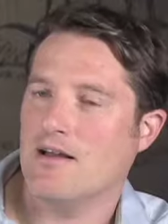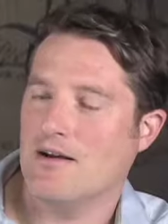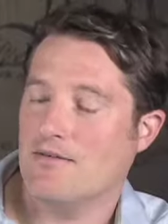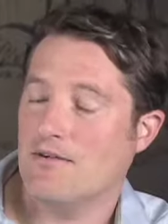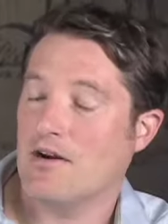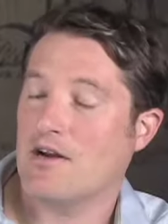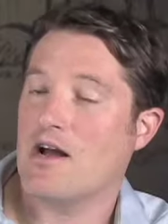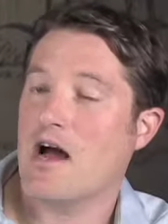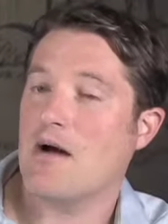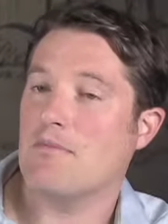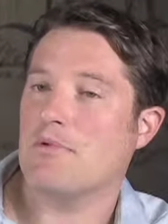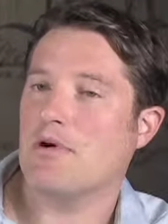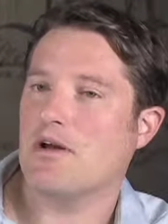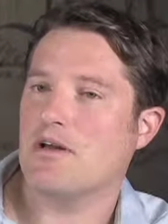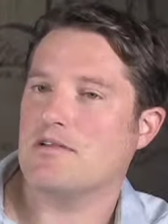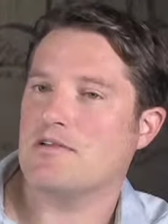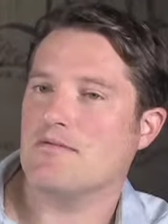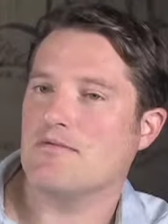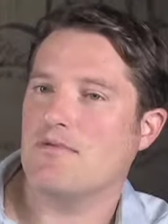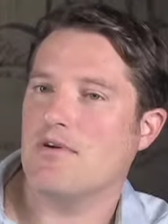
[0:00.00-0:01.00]
in a very
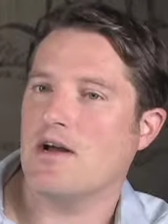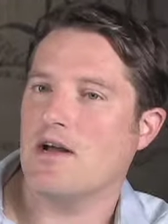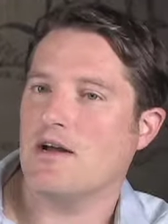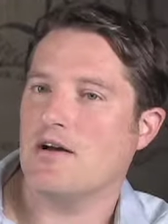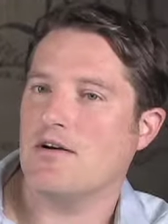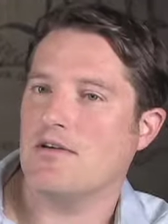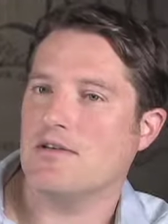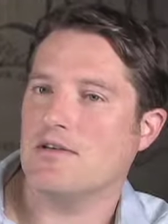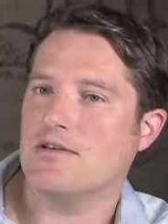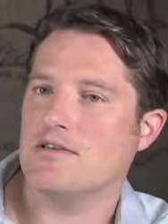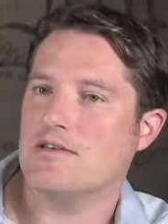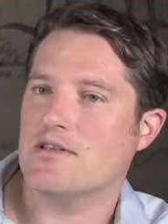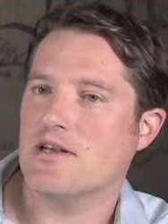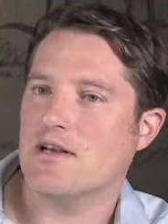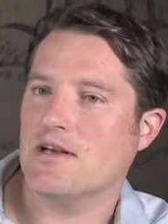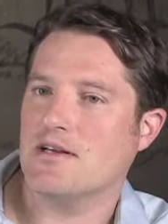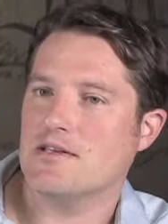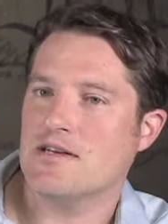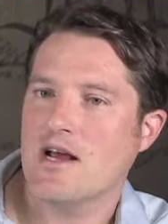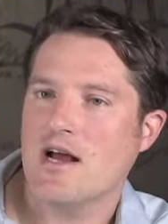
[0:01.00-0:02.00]
comprehensive way all these
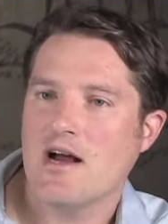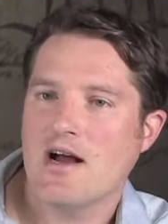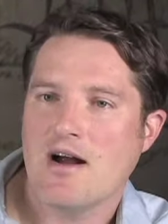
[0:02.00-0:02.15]
things.